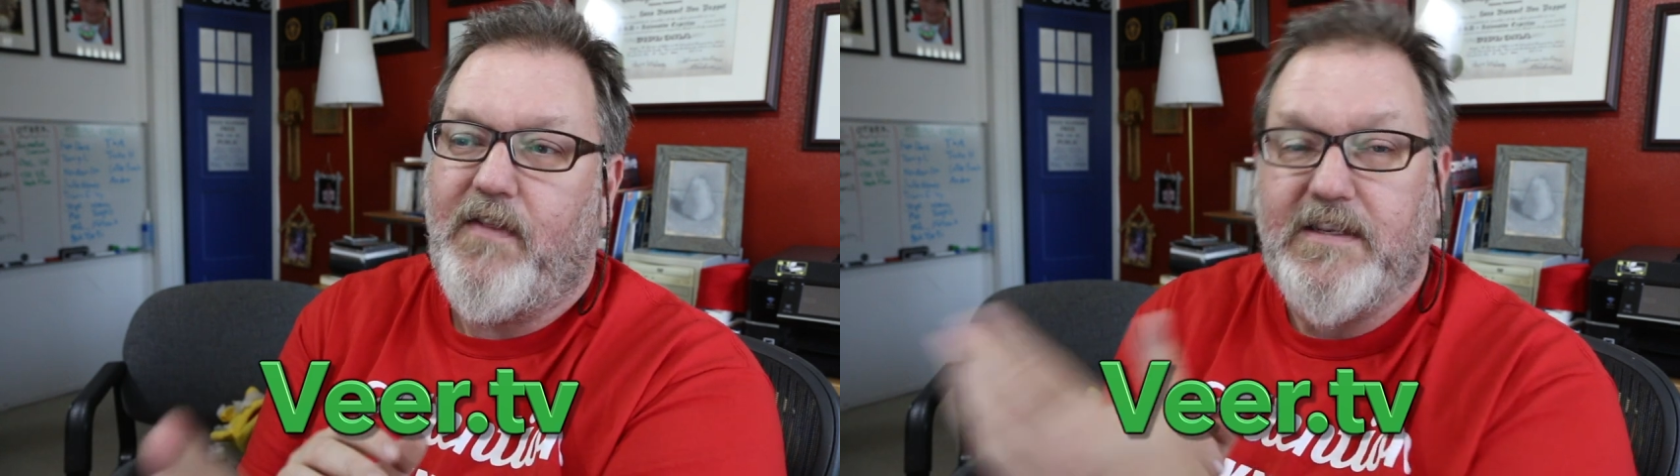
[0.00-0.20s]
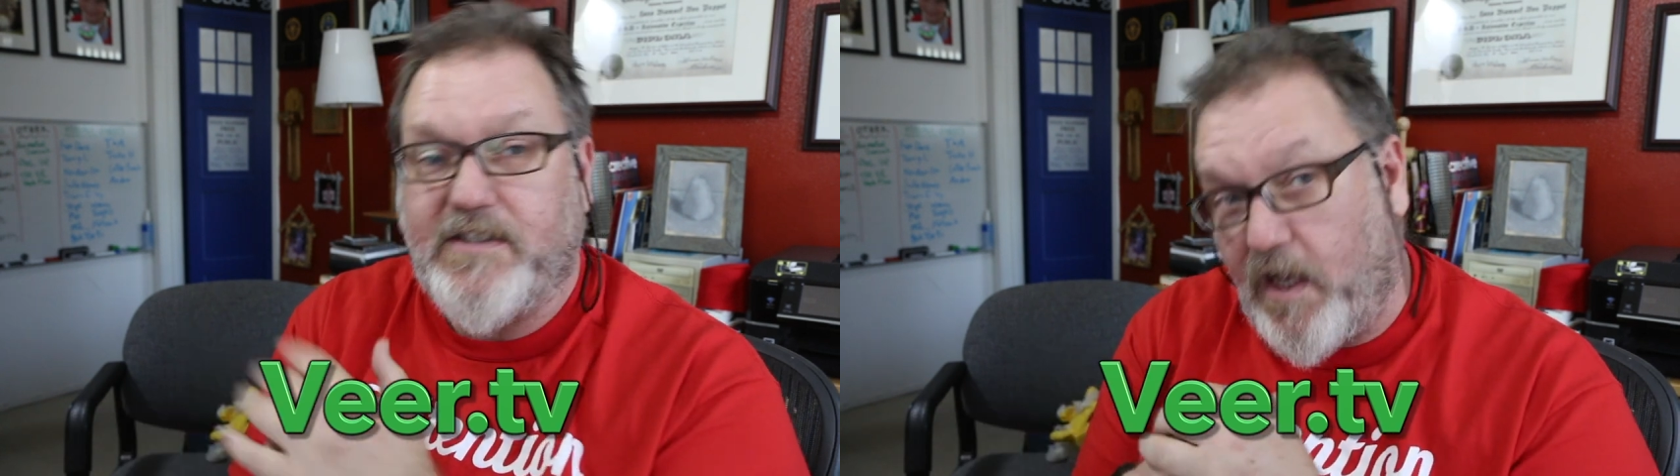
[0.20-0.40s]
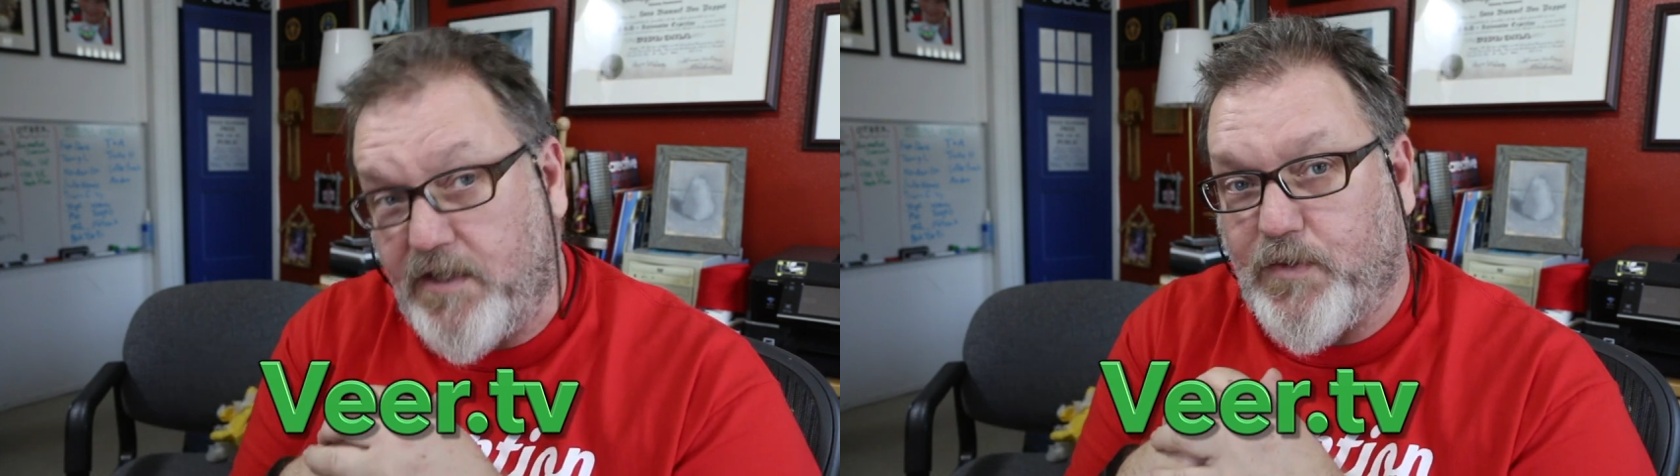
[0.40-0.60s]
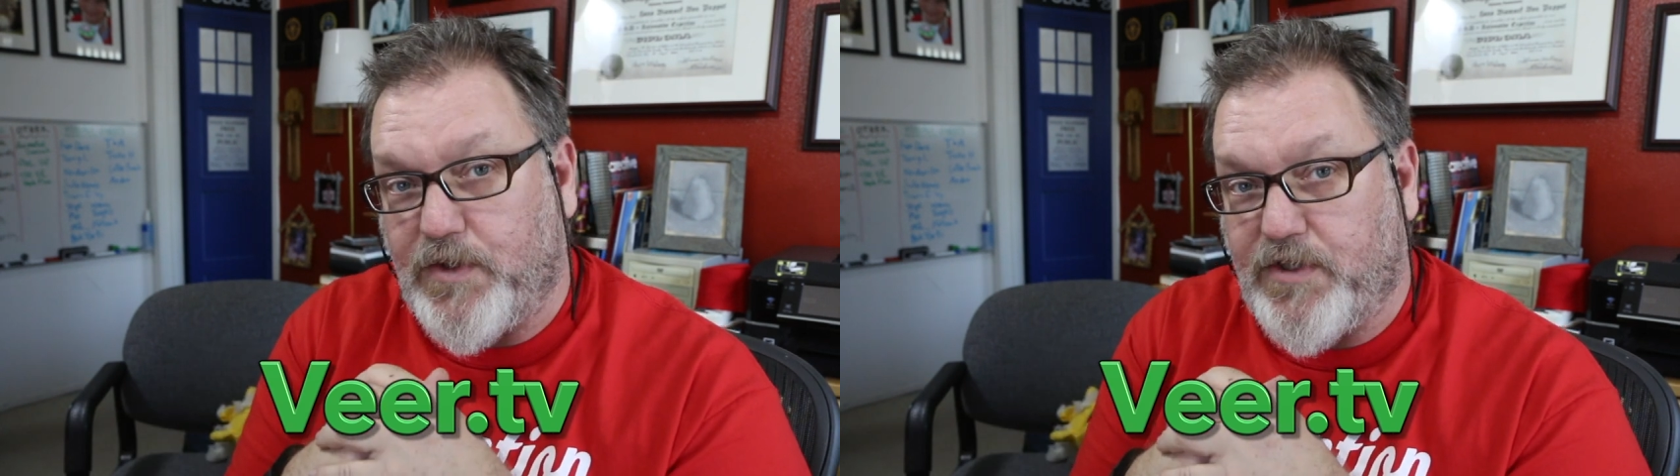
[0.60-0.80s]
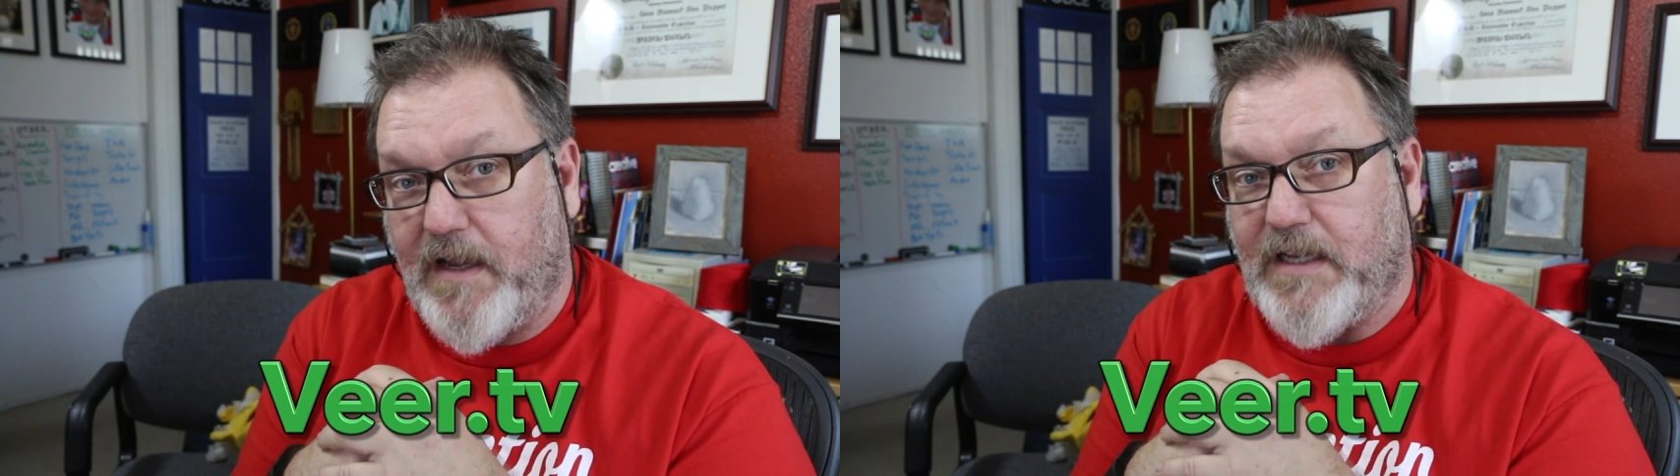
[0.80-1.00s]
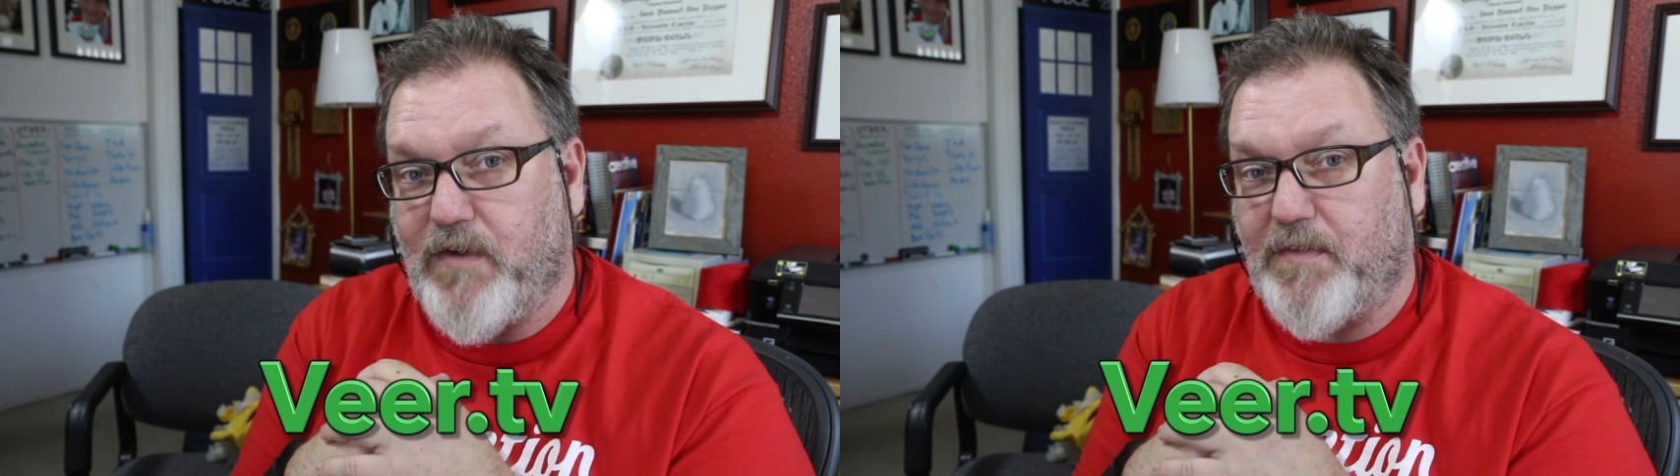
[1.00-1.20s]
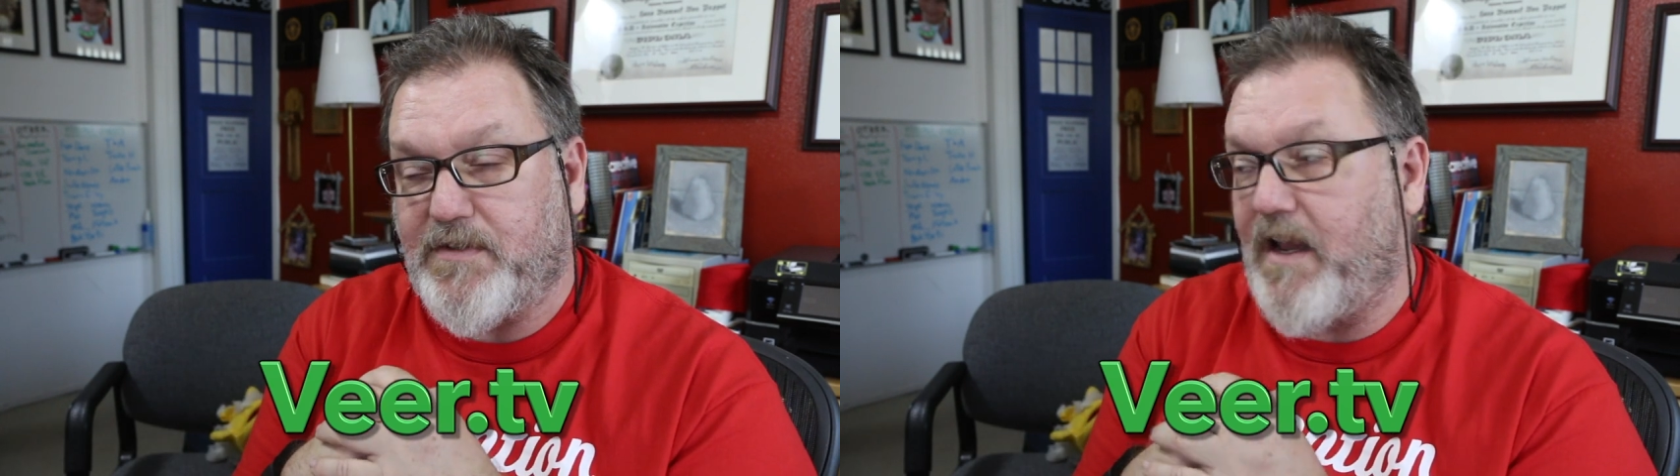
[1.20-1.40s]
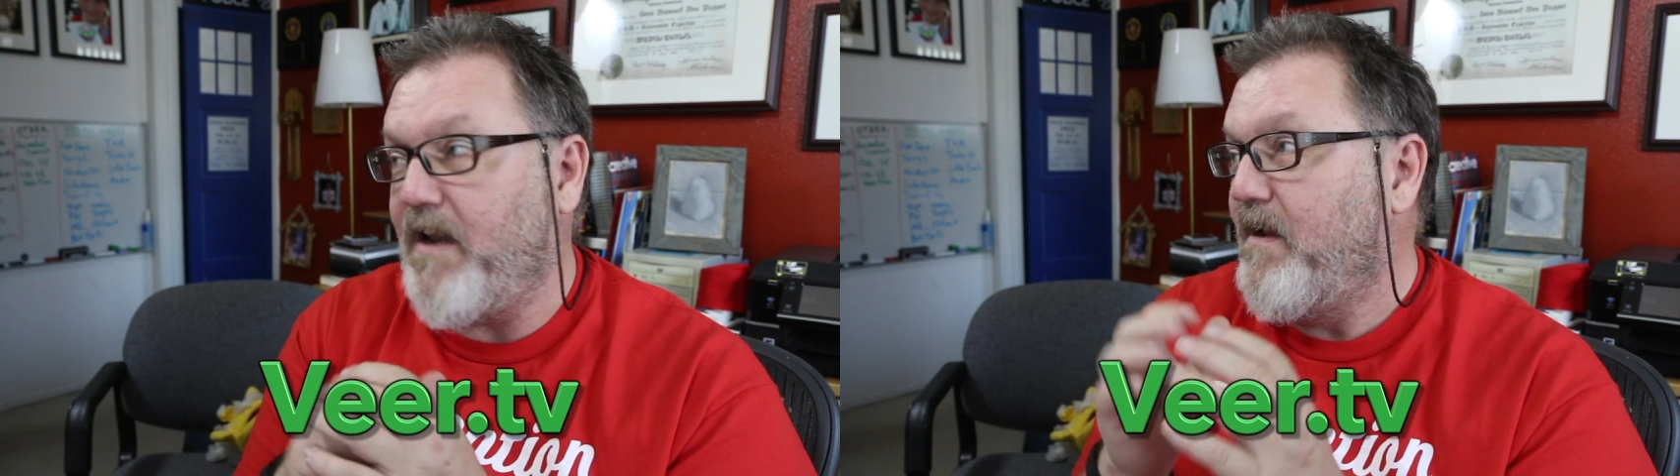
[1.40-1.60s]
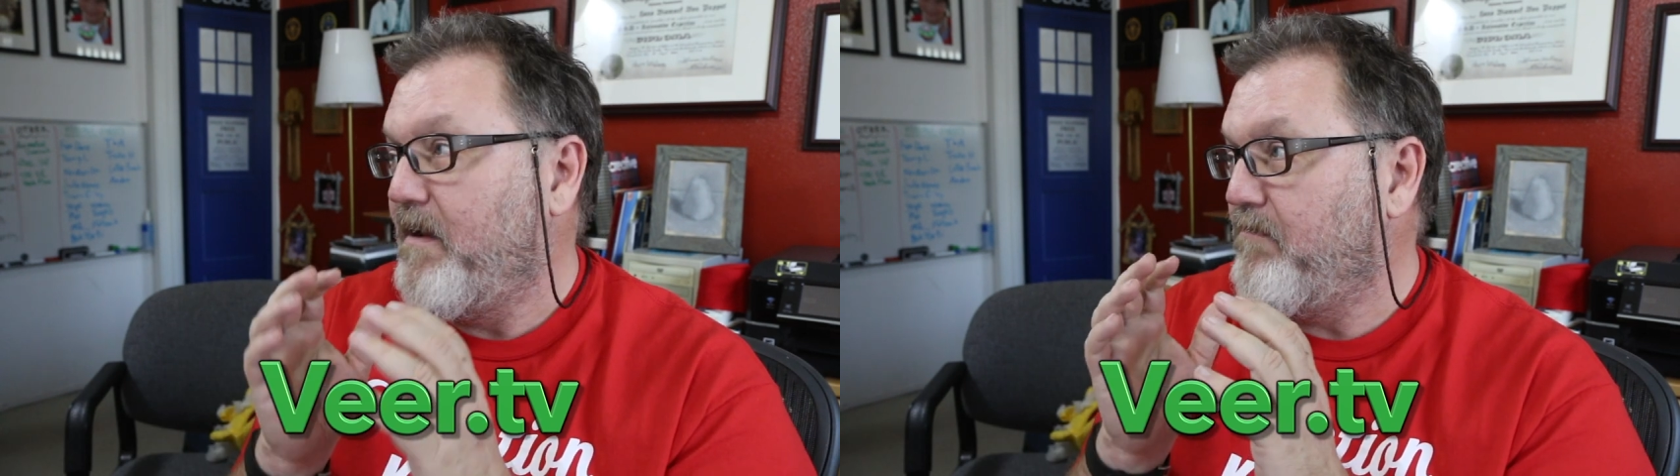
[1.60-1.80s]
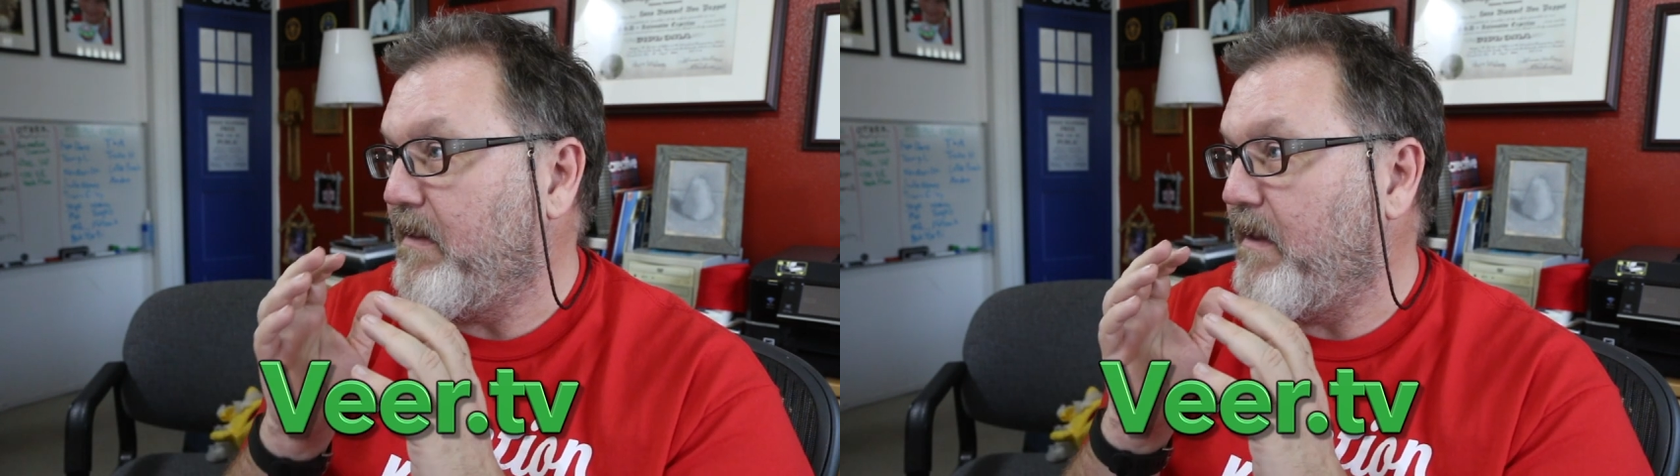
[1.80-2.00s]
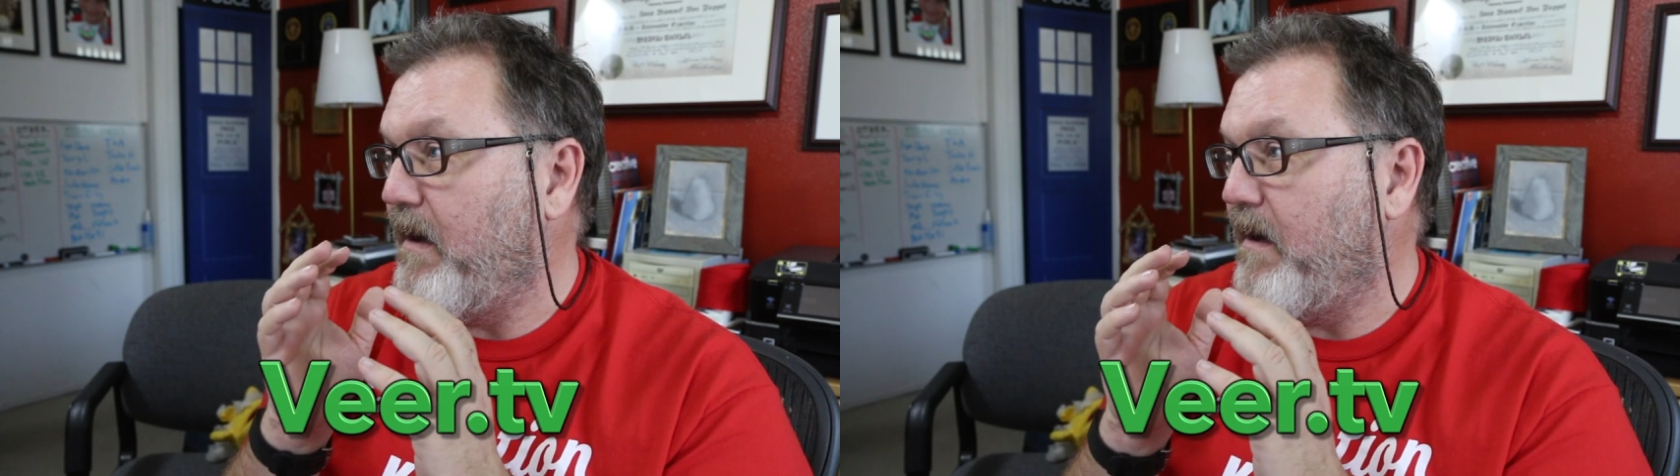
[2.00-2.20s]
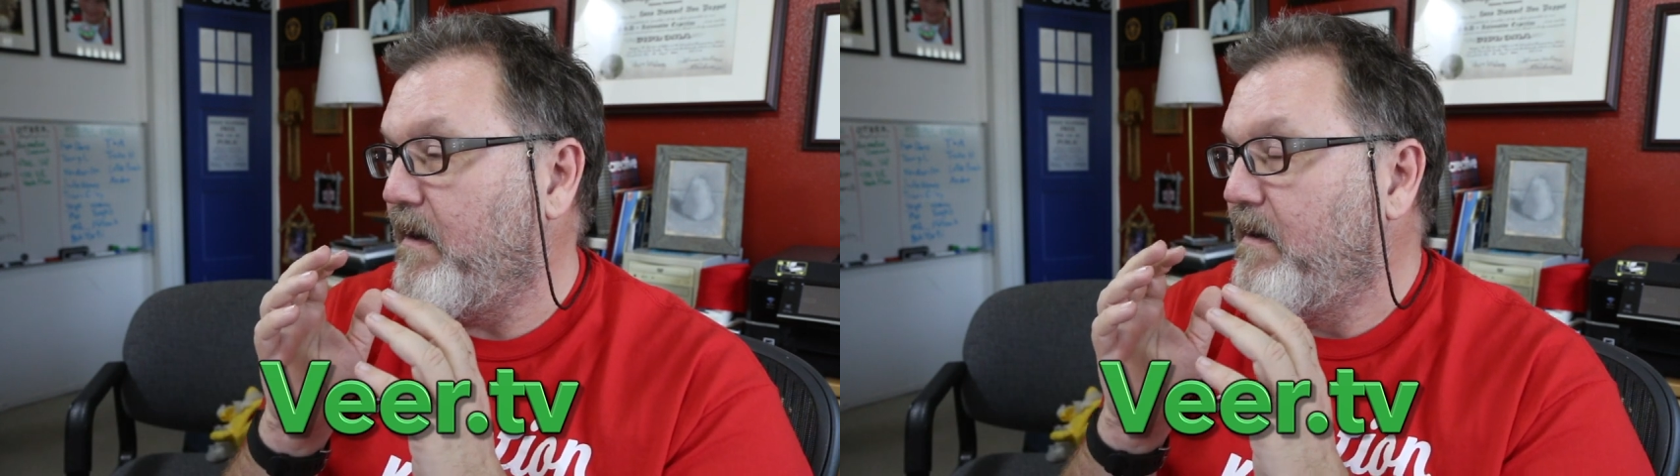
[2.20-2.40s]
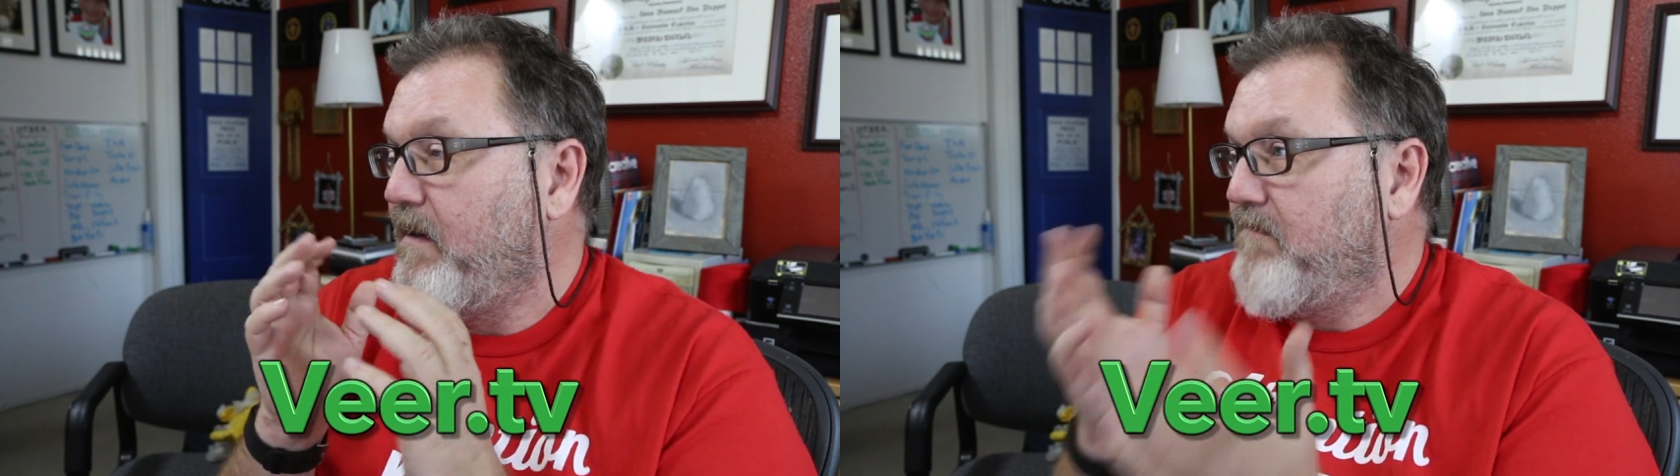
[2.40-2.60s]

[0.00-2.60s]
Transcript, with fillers: This is also a Chinese website, but they're